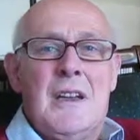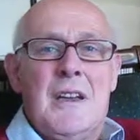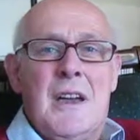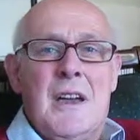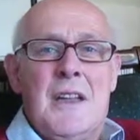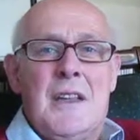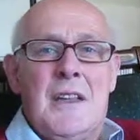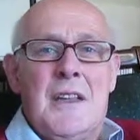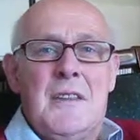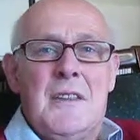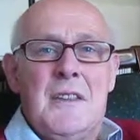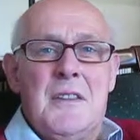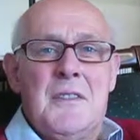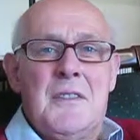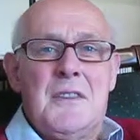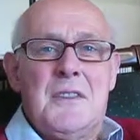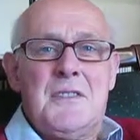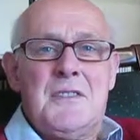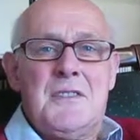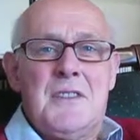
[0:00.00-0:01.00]
And I think
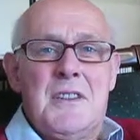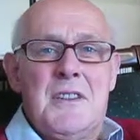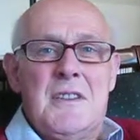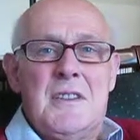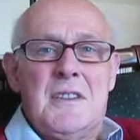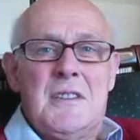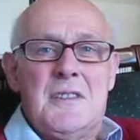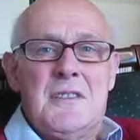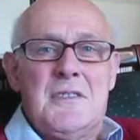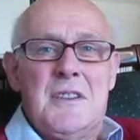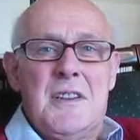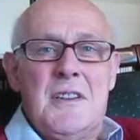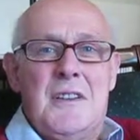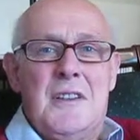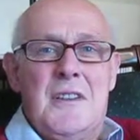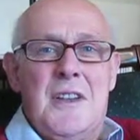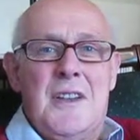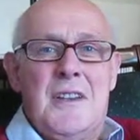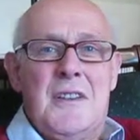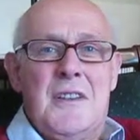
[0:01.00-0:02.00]
this
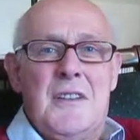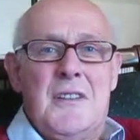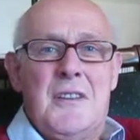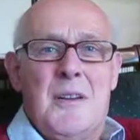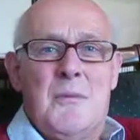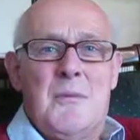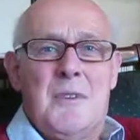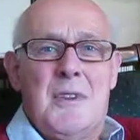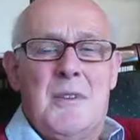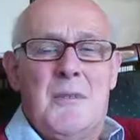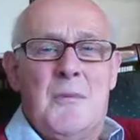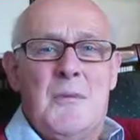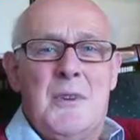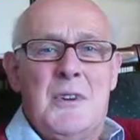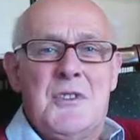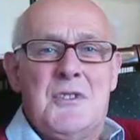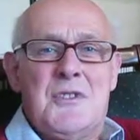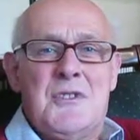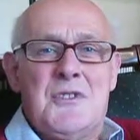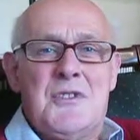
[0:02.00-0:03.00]
is something
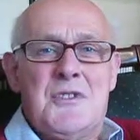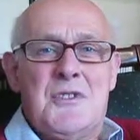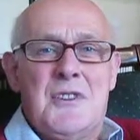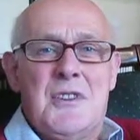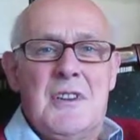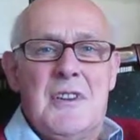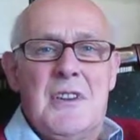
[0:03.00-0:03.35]
which